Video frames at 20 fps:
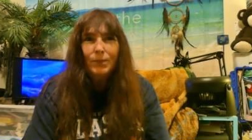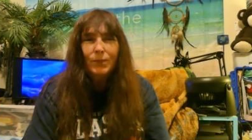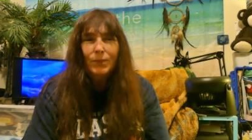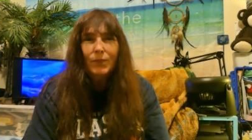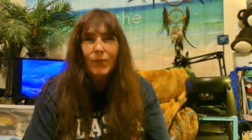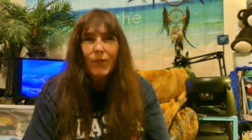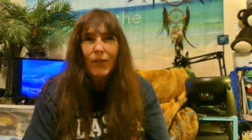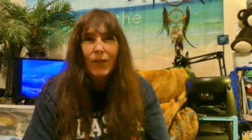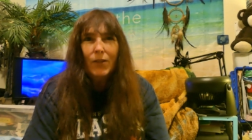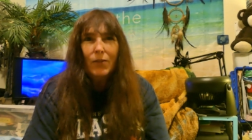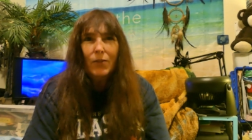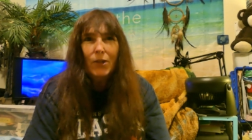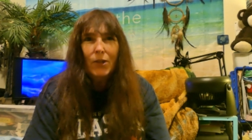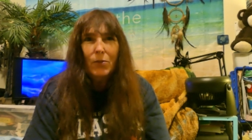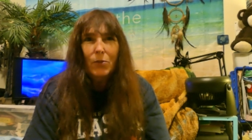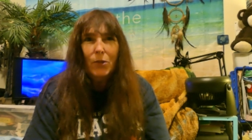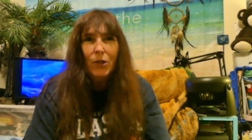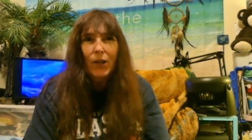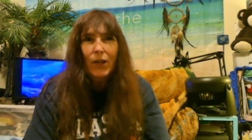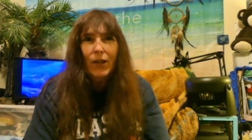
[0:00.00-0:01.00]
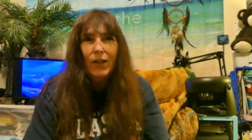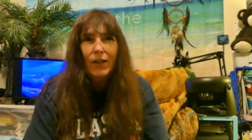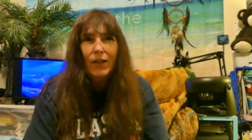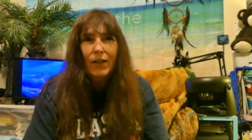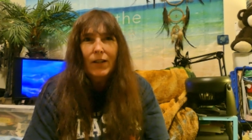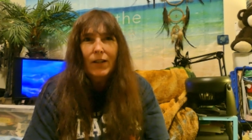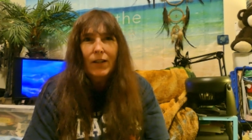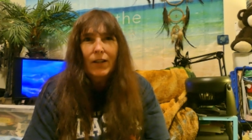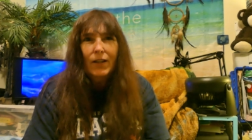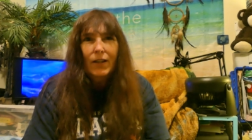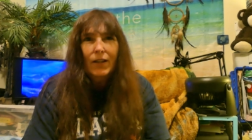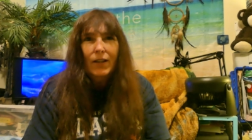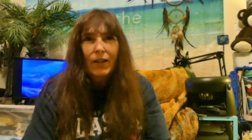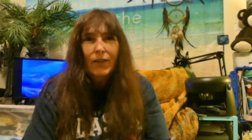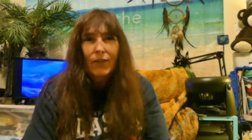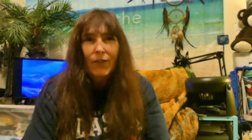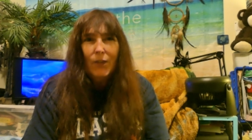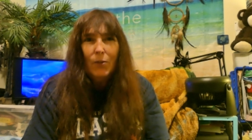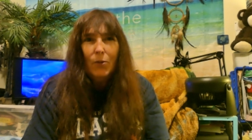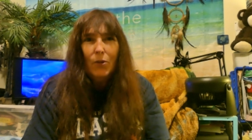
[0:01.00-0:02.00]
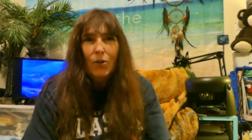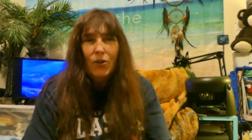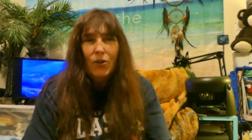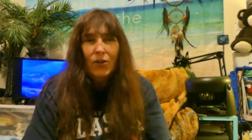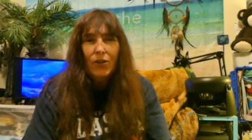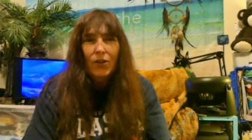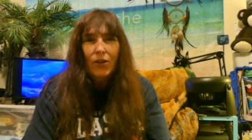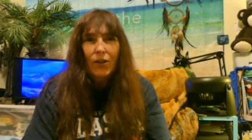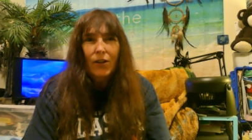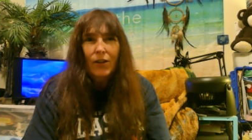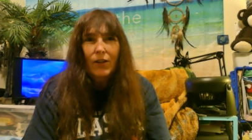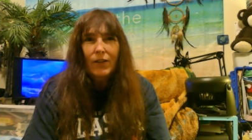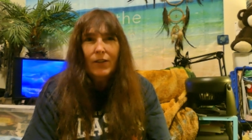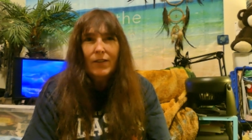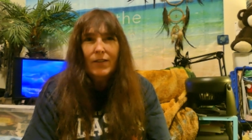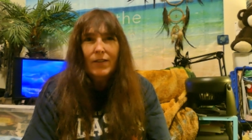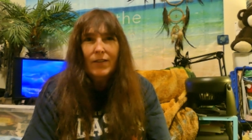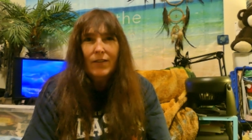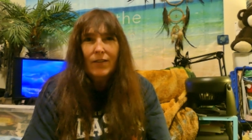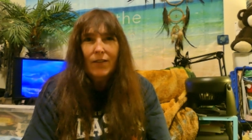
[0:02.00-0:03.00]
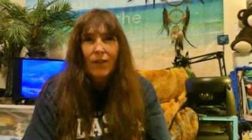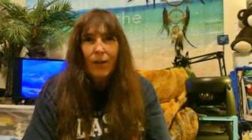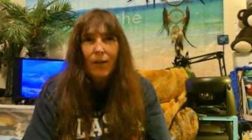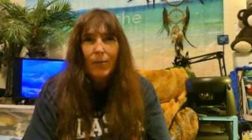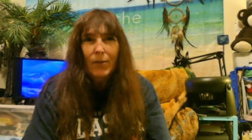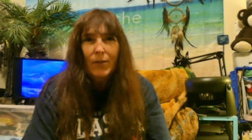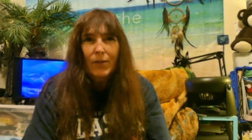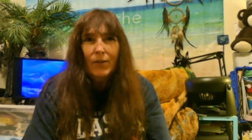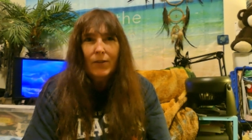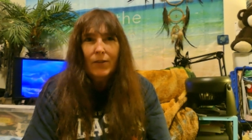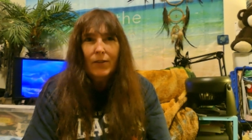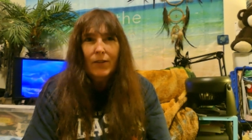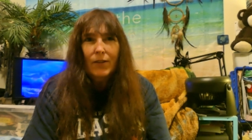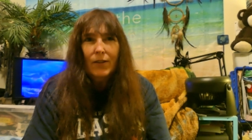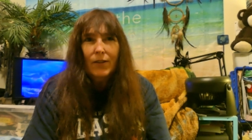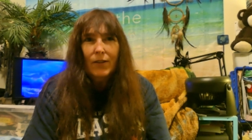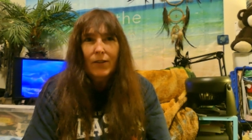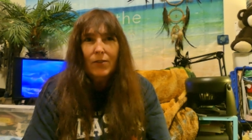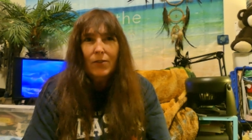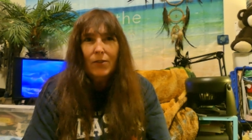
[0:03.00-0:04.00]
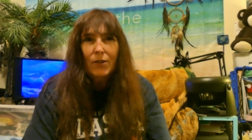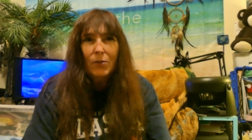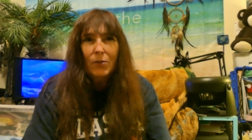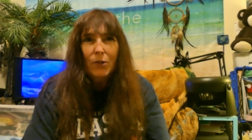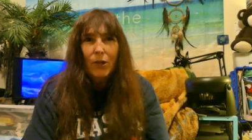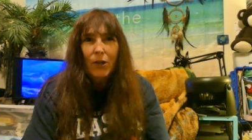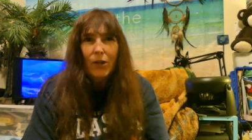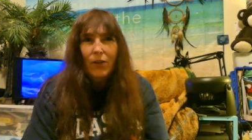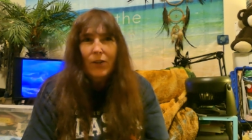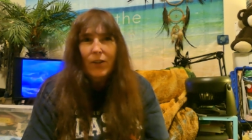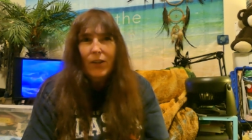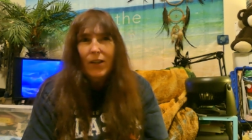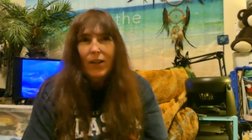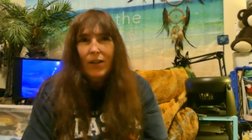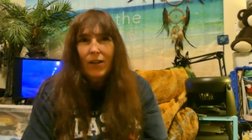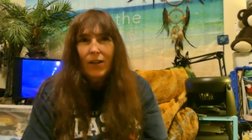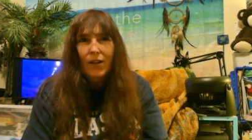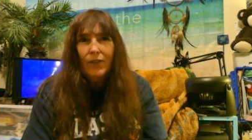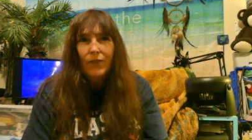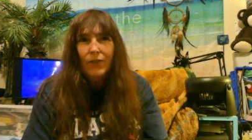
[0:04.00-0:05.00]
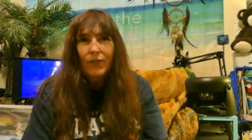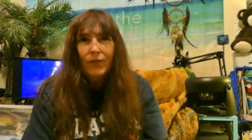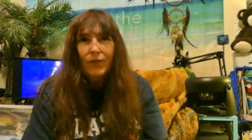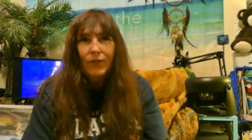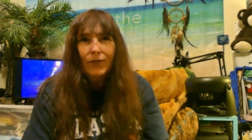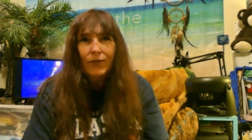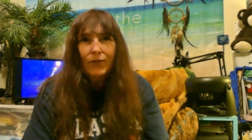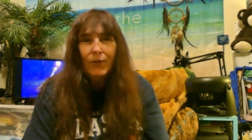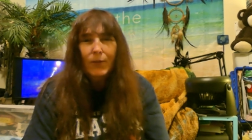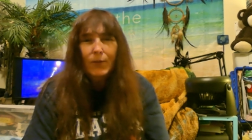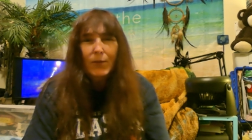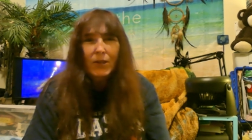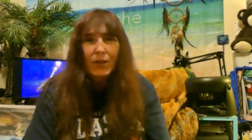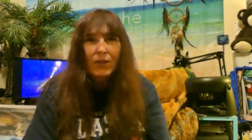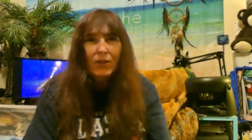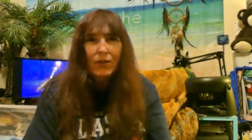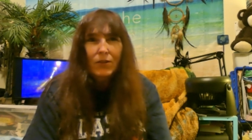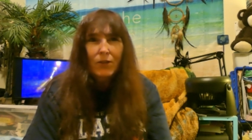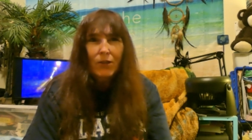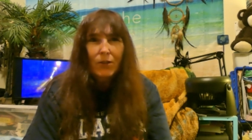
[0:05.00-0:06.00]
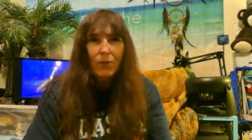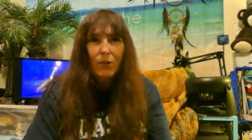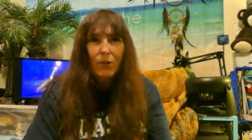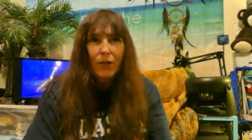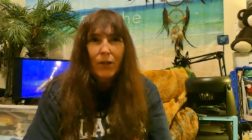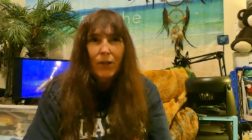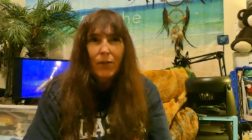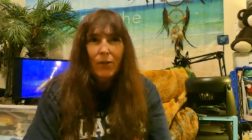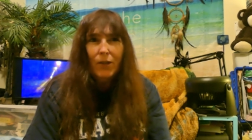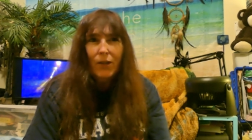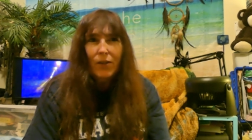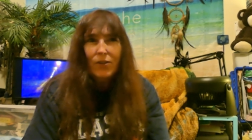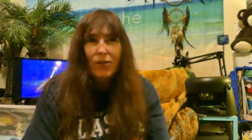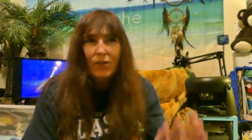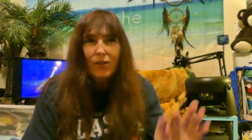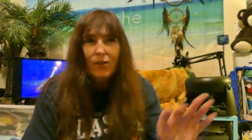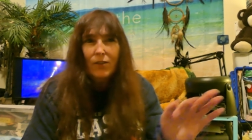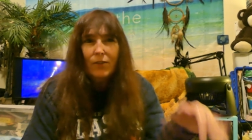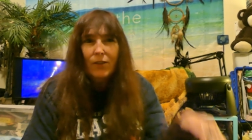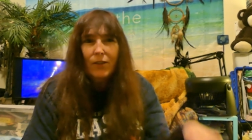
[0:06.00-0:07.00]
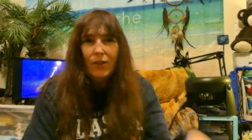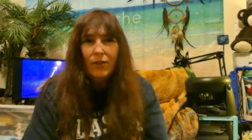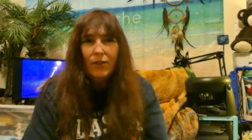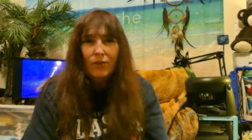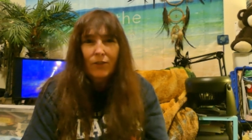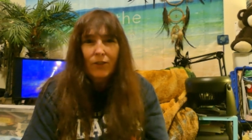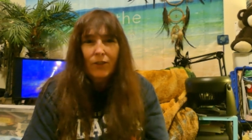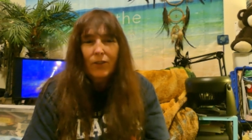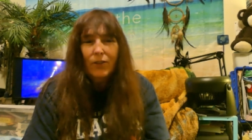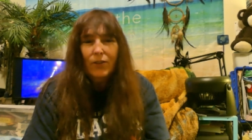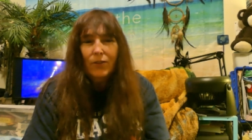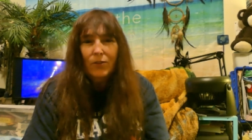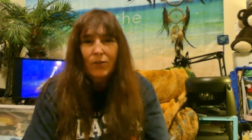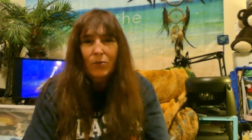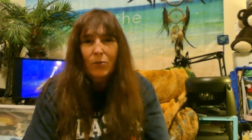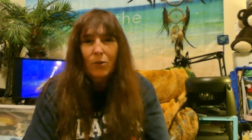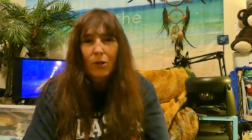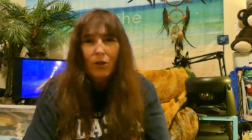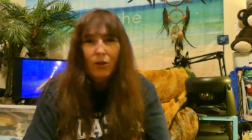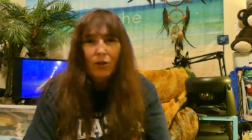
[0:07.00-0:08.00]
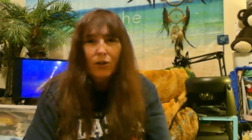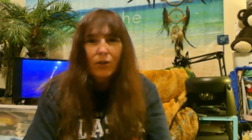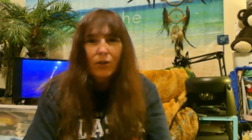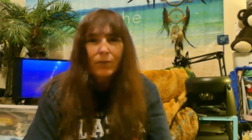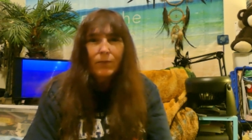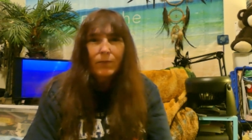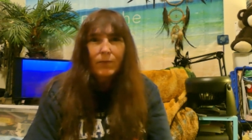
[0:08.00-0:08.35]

And the runway, if they were to not stop at the end of the runway or take off from the end of the runway, they would actually go right over into the water.